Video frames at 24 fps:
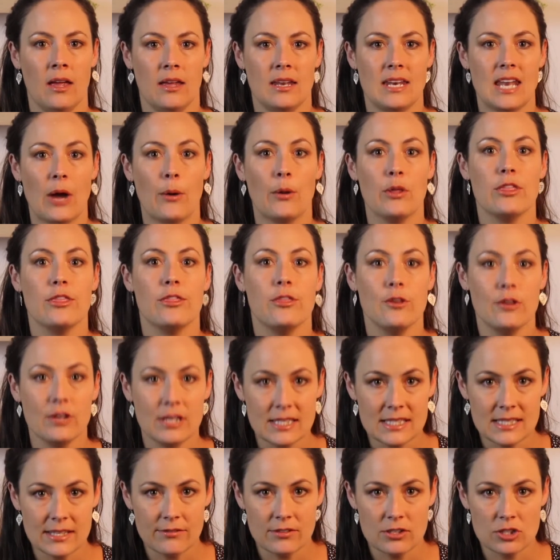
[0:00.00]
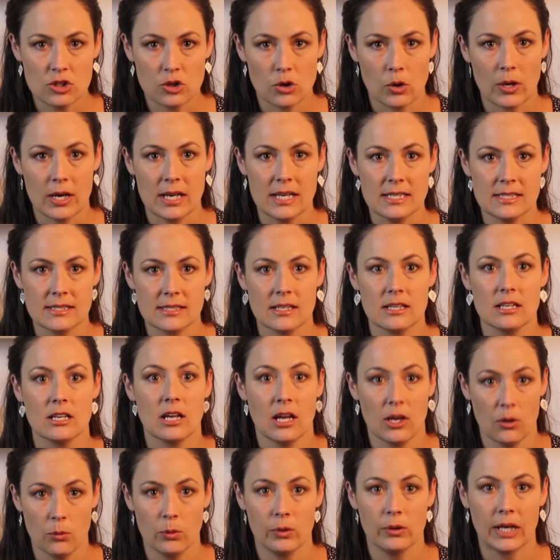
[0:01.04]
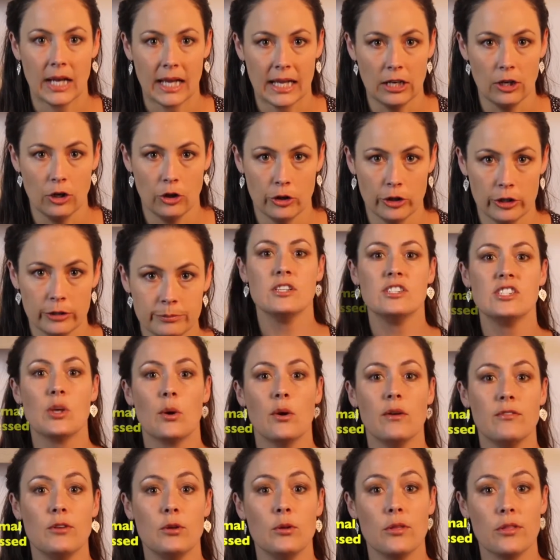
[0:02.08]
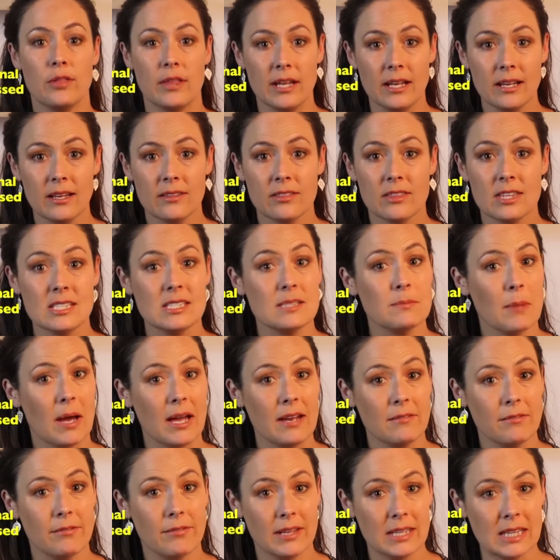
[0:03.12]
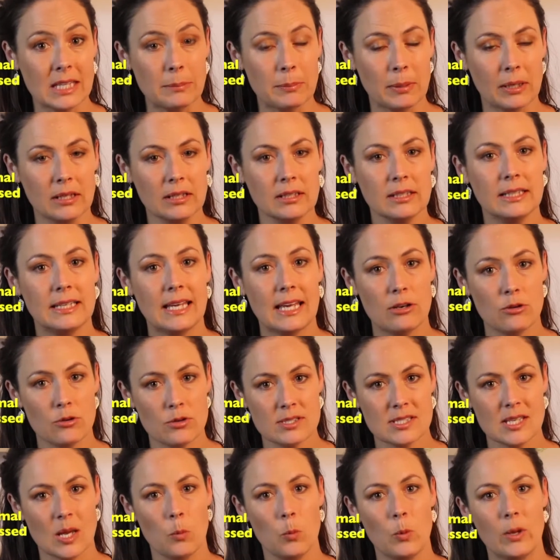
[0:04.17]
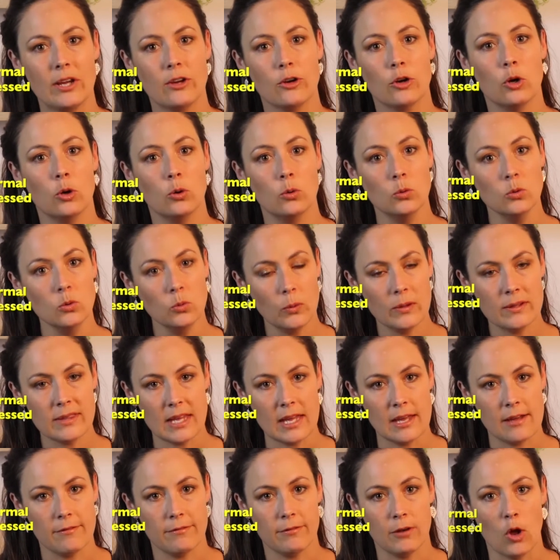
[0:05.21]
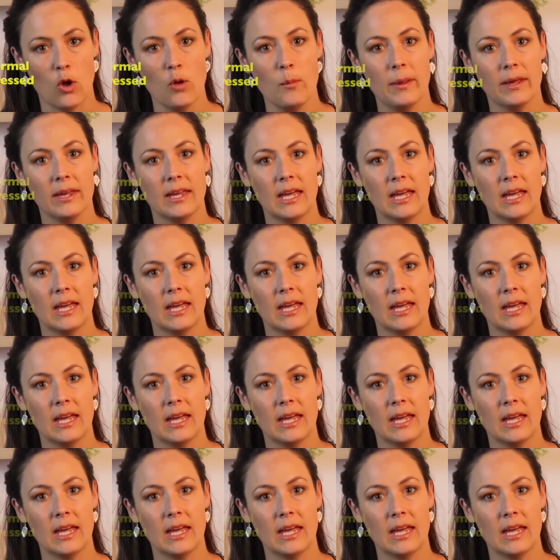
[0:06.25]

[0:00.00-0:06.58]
Now at 37 degrees, it will kill her. So if you think this might fit the bill, get her somewhere cool with airflow, but